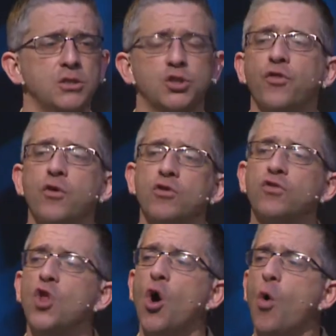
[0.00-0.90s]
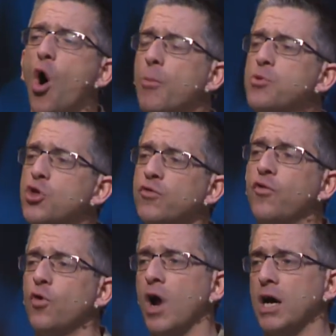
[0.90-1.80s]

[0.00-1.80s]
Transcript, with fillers: So there is no option for